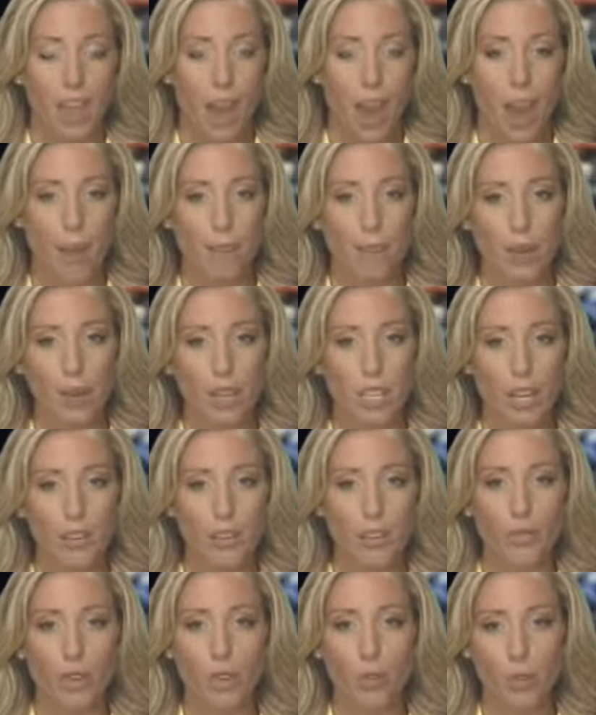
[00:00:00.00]
I'm Christy
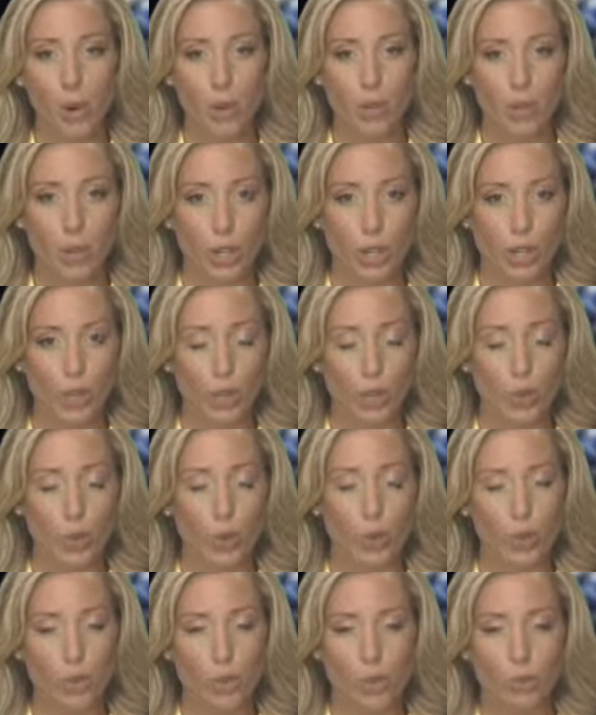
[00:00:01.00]
Duffy for Smart Trend News. For more
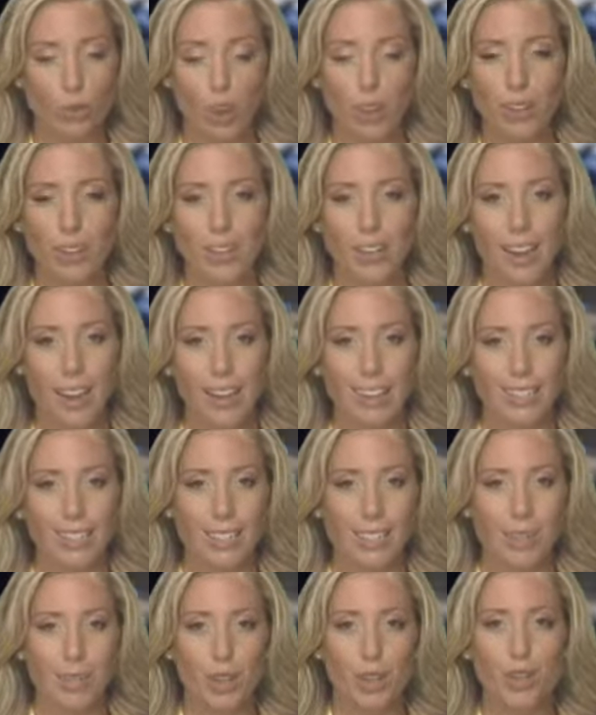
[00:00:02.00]
news and market
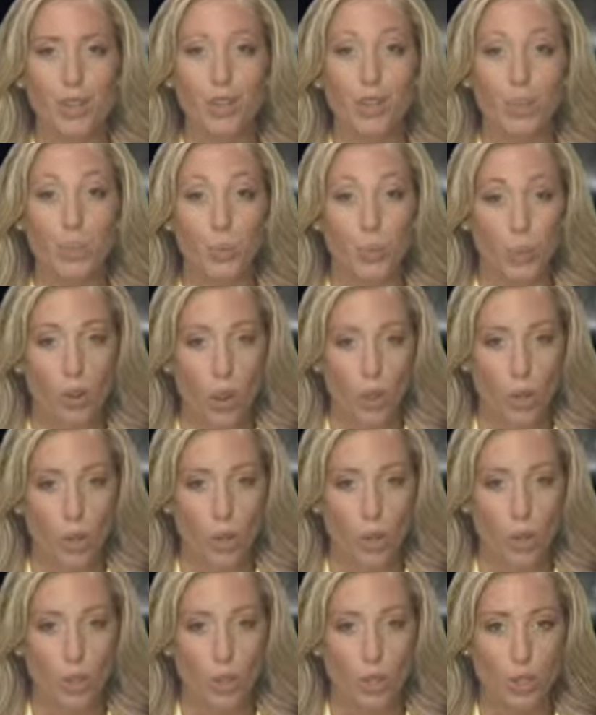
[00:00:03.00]
analysis, make sure to subscribe
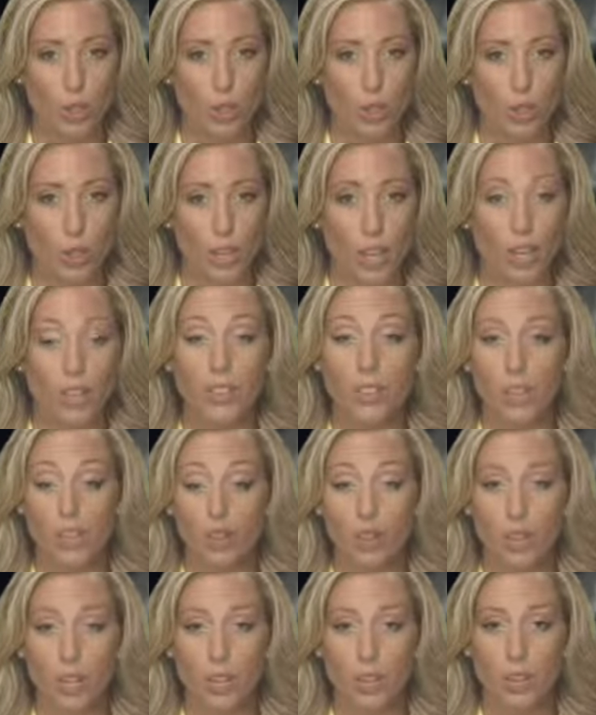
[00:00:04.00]
to our YouTube channel. That's
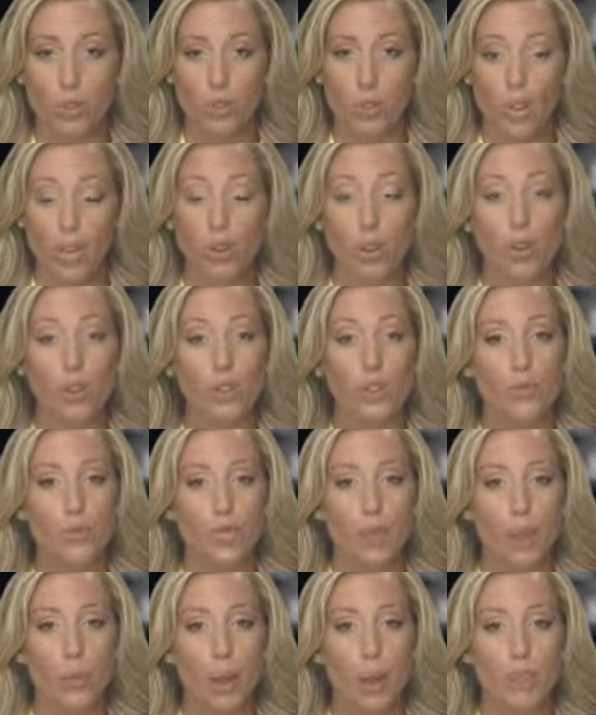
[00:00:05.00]
Trade the Trend. Also
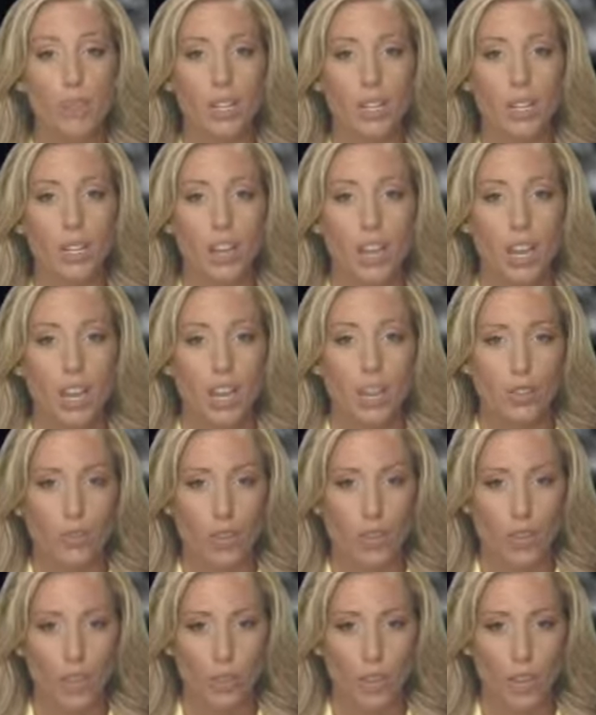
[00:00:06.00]
visit our website,
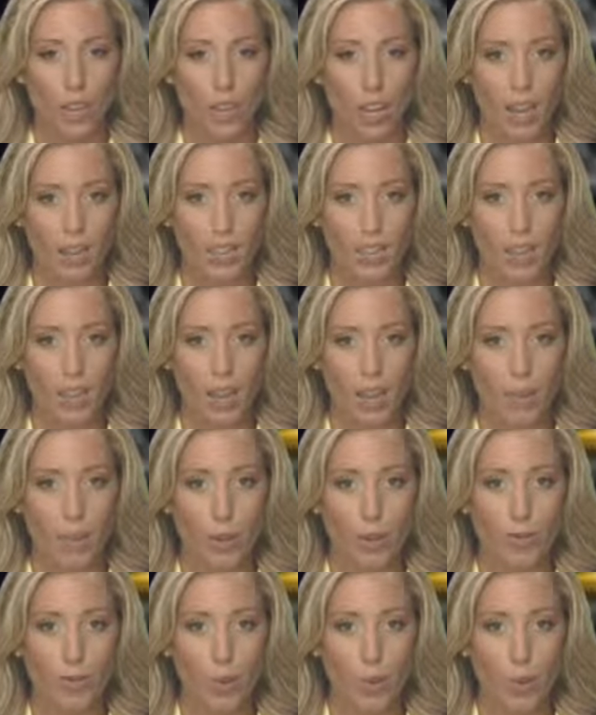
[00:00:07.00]
tradethetrend.com,
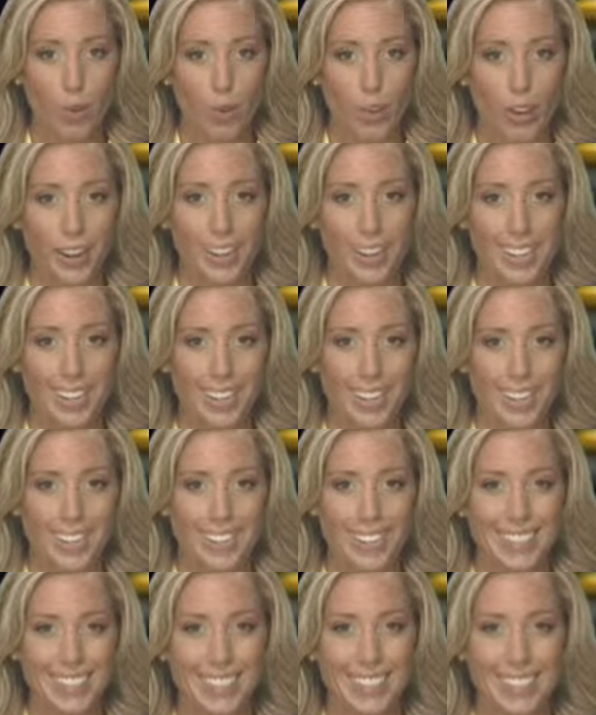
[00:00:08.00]
for more
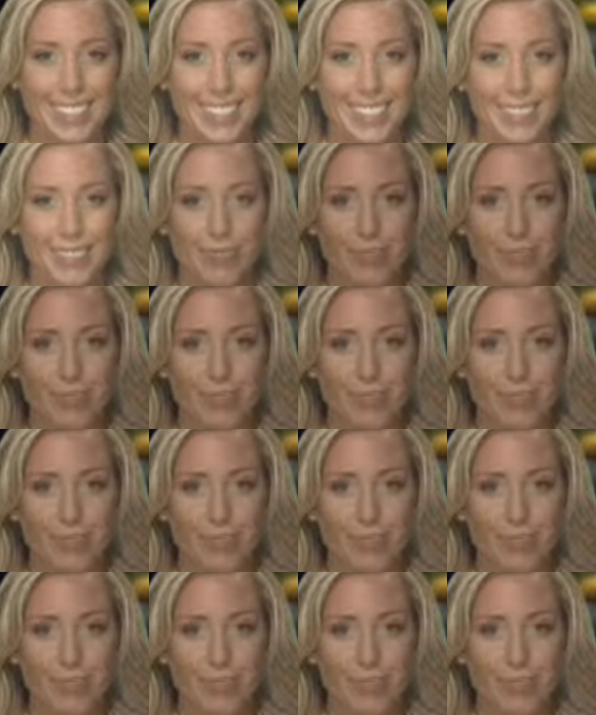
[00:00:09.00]
headlines.